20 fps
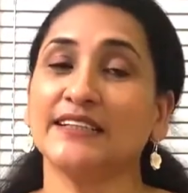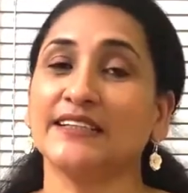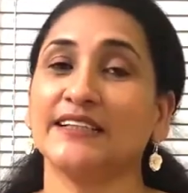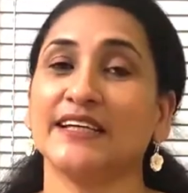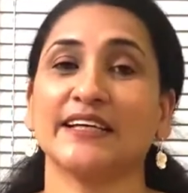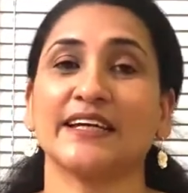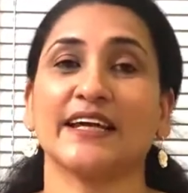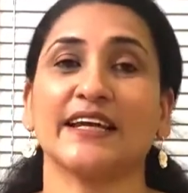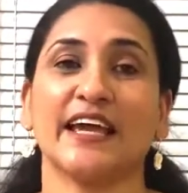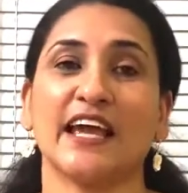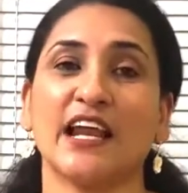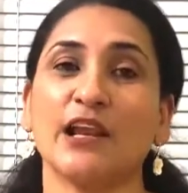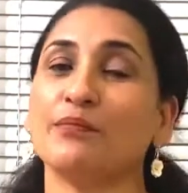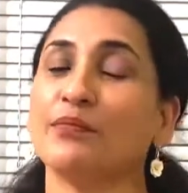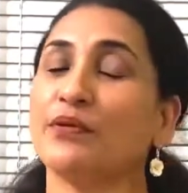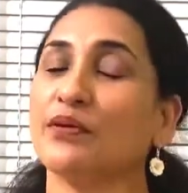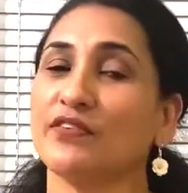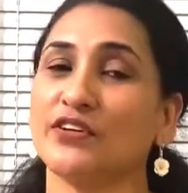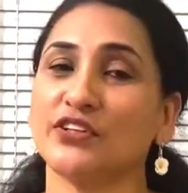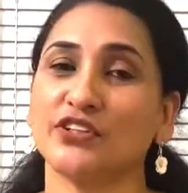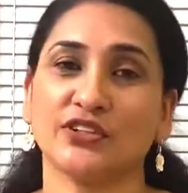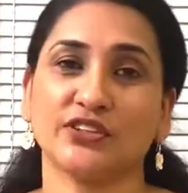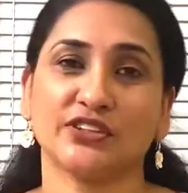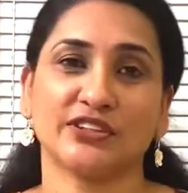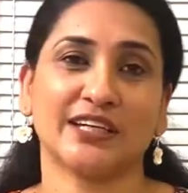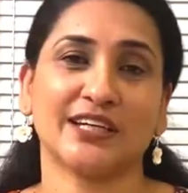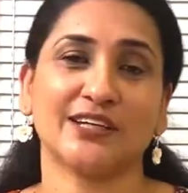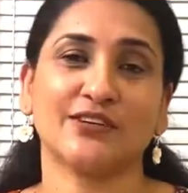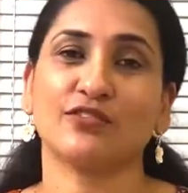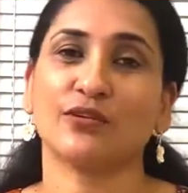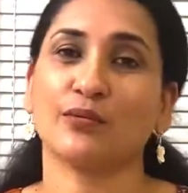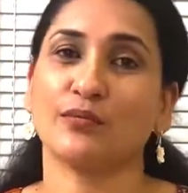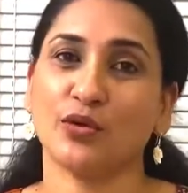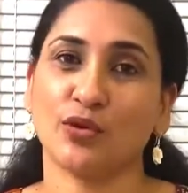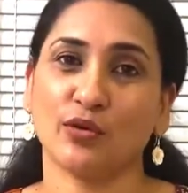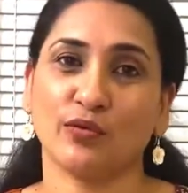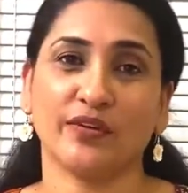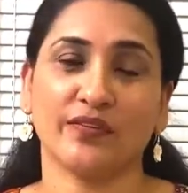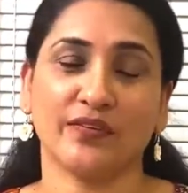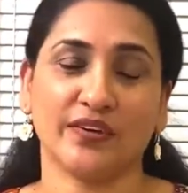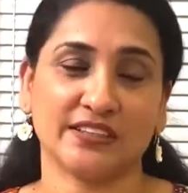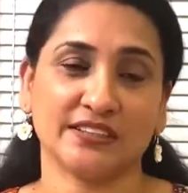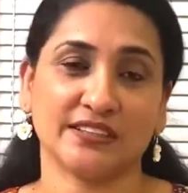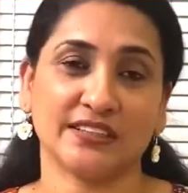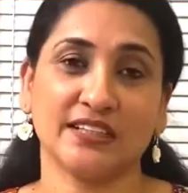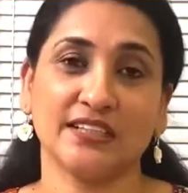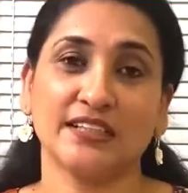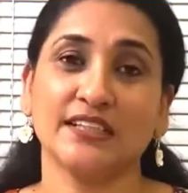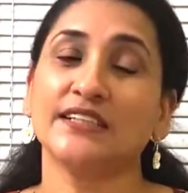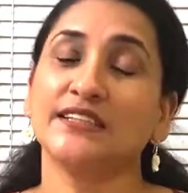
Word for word: that can help prevent your skin from UV rays.